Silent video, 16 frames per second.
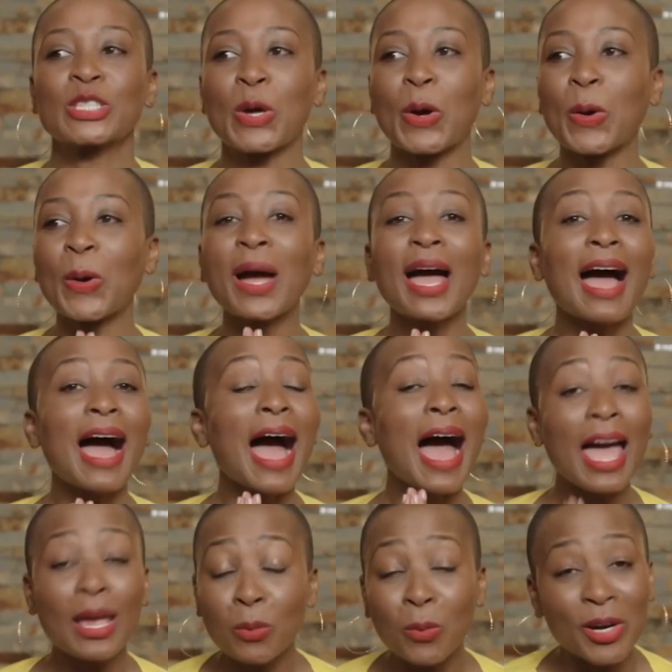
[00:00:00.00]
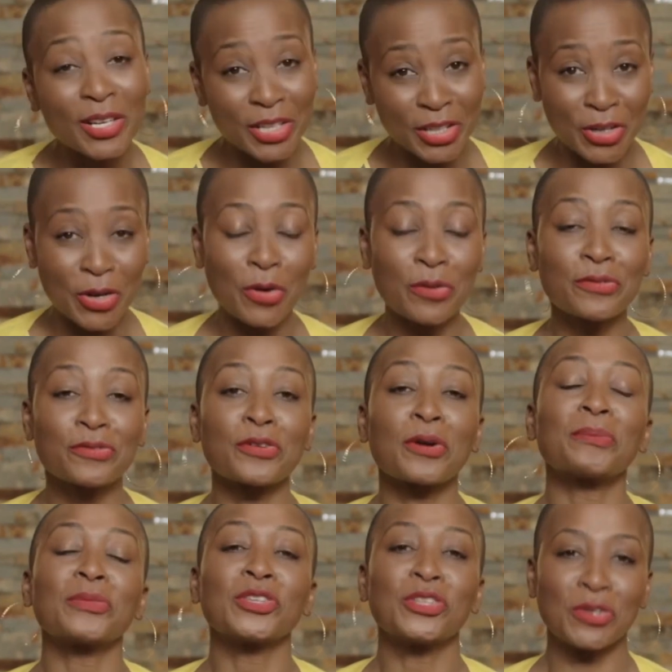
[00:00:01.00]
So I want to know
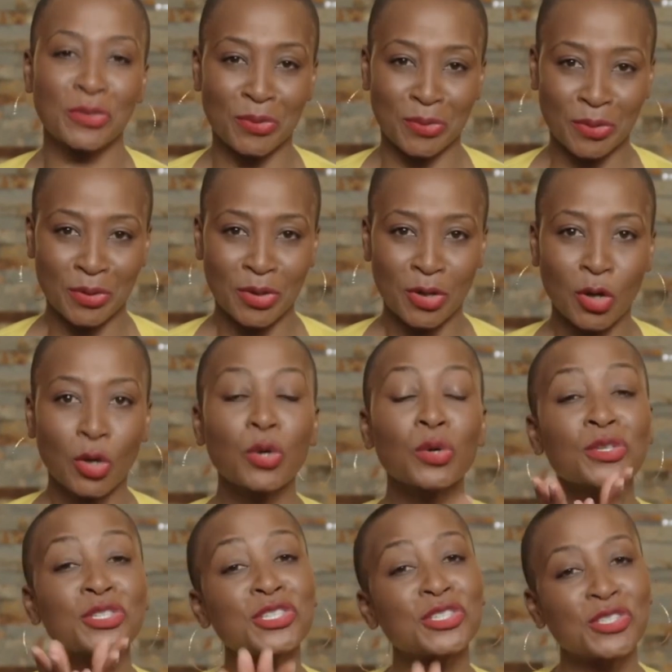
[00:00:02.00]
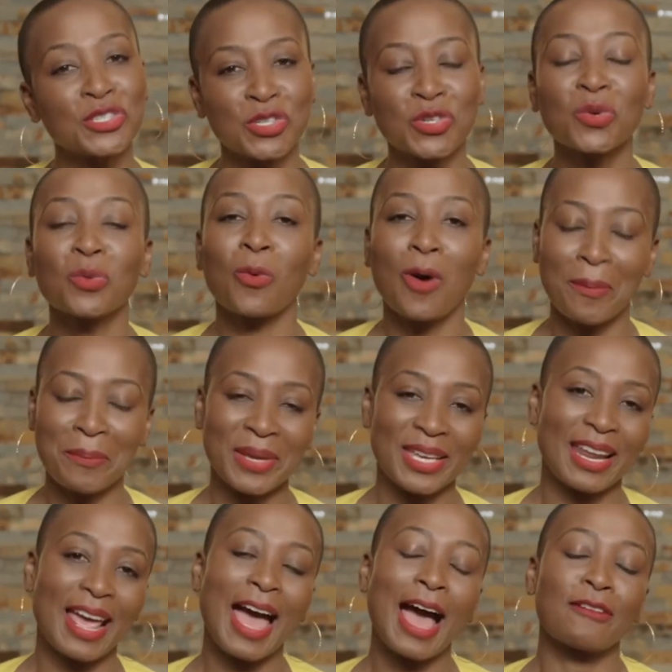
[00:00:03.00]
from you, who do you want
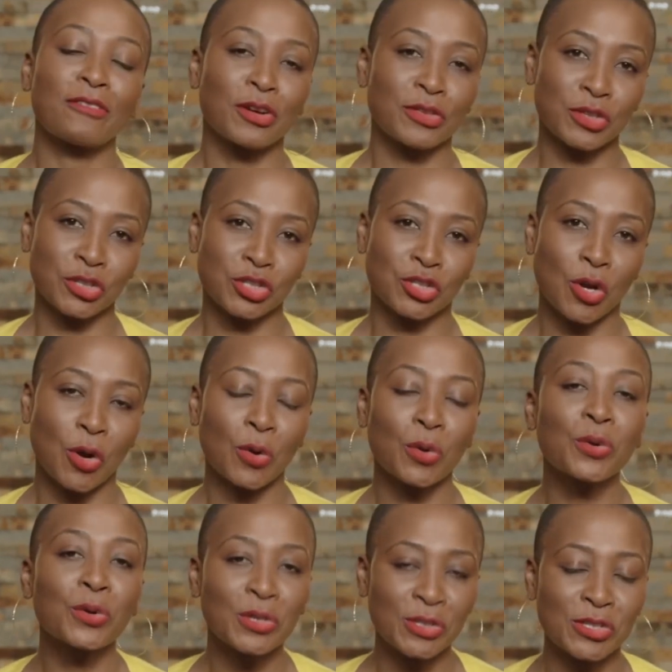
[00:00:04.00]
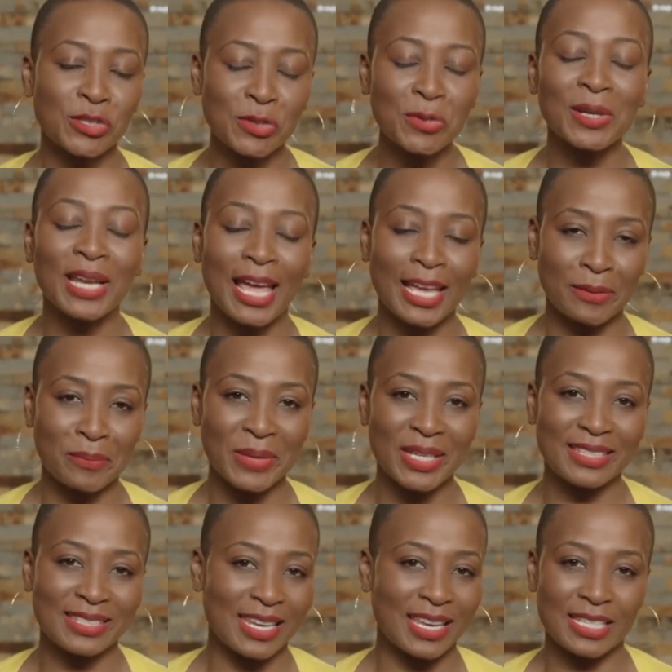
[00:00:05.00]
me to have on the show? Who would you like
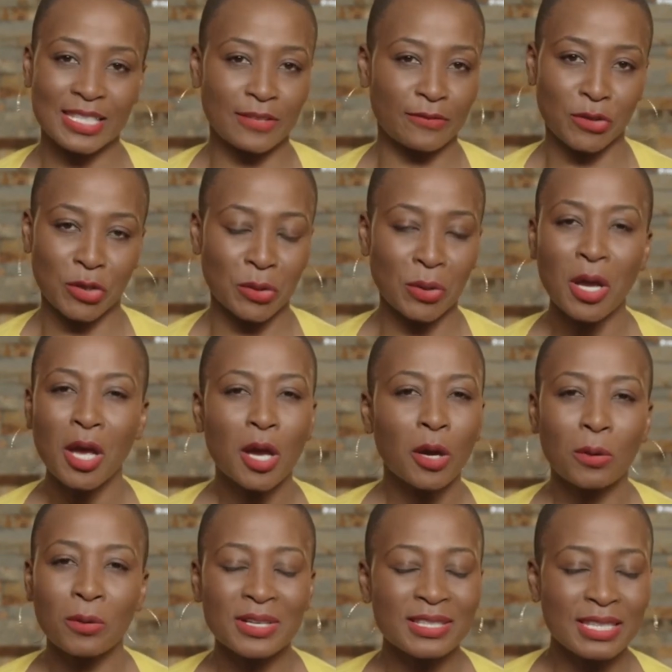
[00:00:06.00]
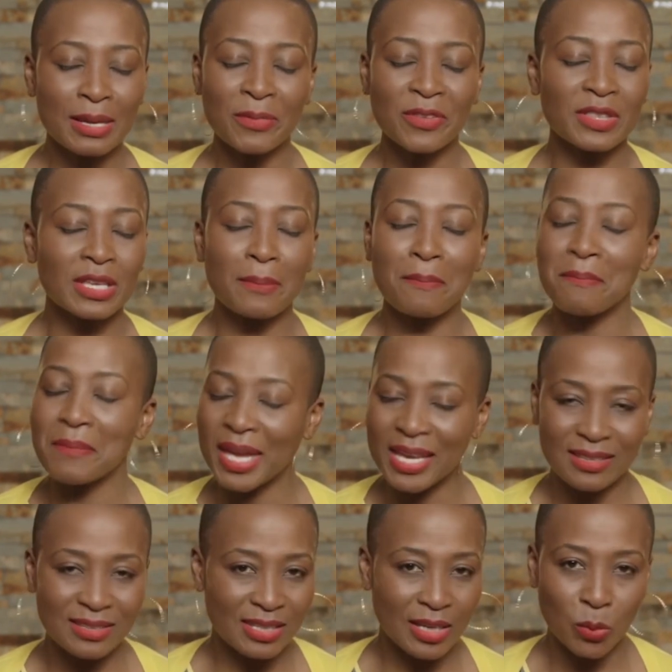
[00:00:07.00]
me to interview? Who are some of the
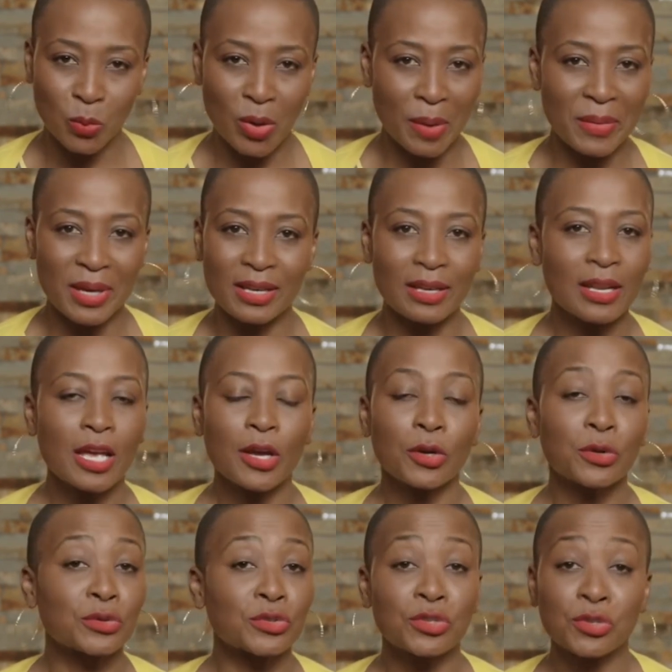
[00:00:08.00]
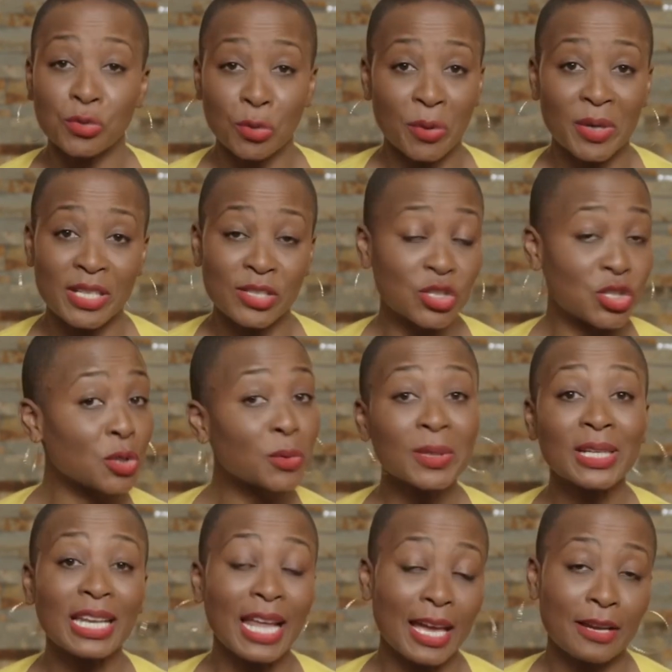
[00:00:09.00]
amazing women whose stories you
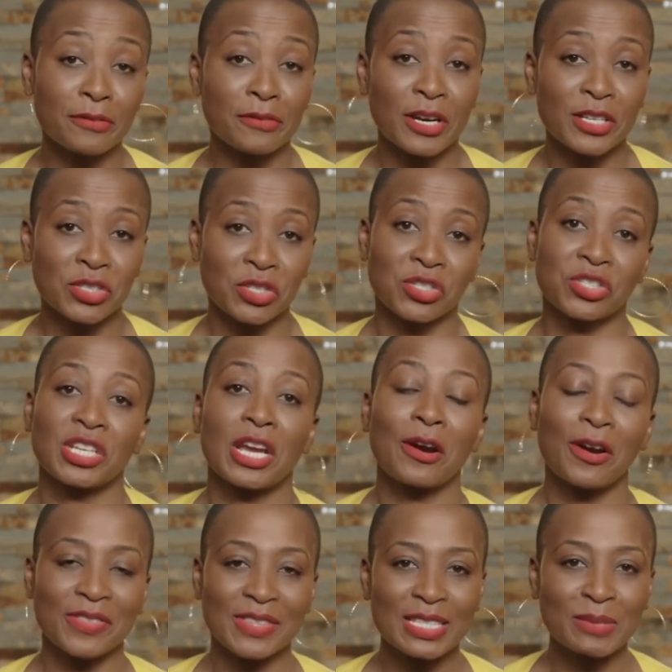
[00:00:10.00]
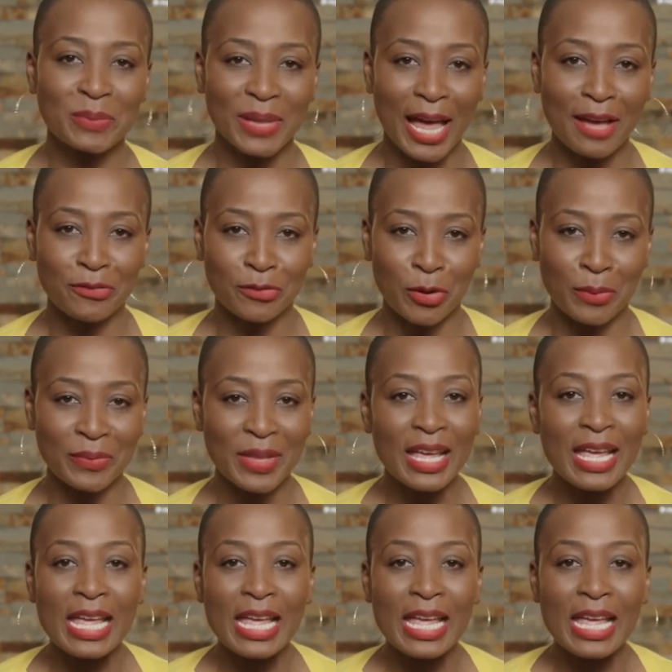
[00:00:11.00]
would like for us to share on this platform?